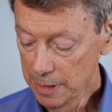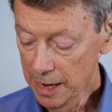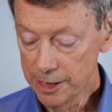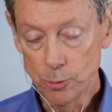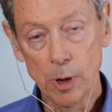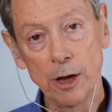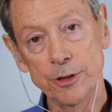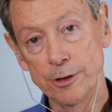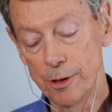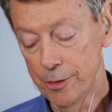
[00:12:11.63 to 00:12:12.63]
I
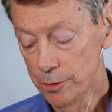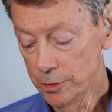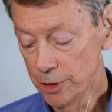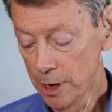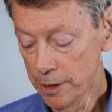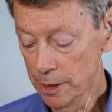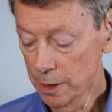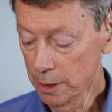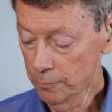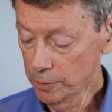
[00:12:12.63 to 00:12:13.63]
dwelled in the third
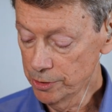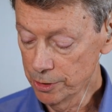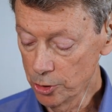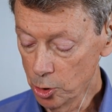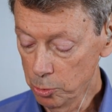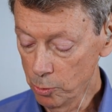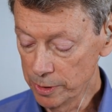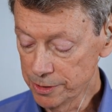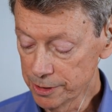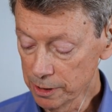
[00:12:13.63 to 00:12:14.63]
jhana, of which the noble
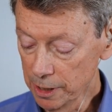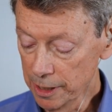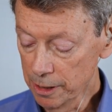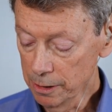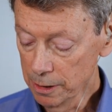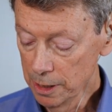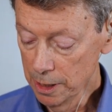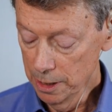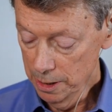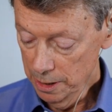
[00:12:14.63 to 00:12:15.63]
ones declare.
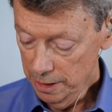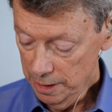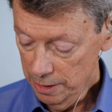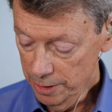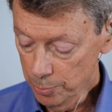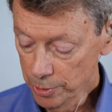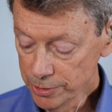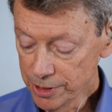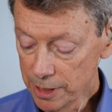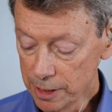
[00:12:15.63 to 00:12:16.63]
The
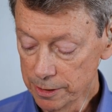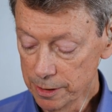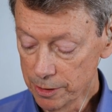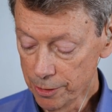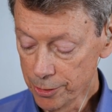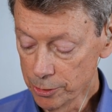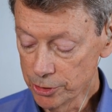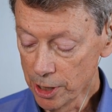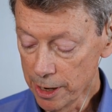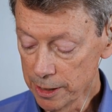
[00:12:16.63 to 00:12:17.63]
person in the third
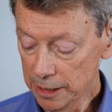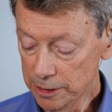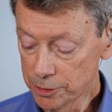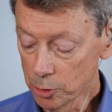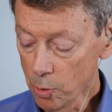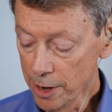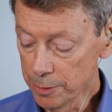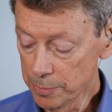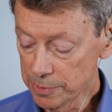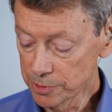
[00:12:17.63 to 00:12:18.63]
jhana is
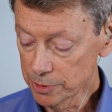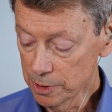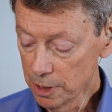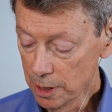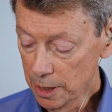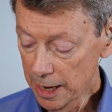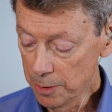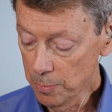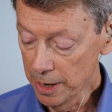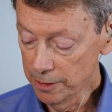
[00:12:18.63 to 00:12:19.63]
equanimous
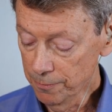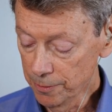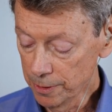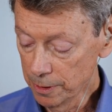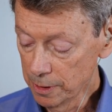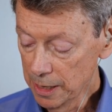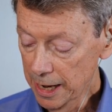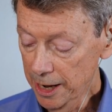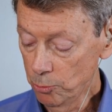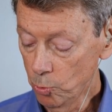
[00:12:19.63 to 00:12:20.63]
and mindful,
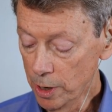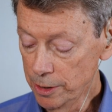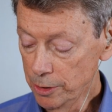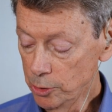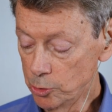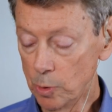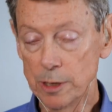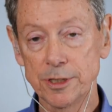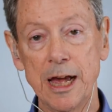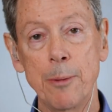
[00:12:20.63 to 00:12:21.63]
and one who
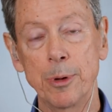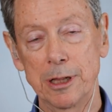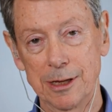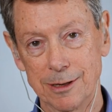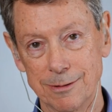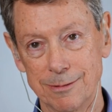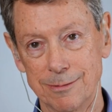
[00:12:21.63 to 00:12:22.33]
dwells happily.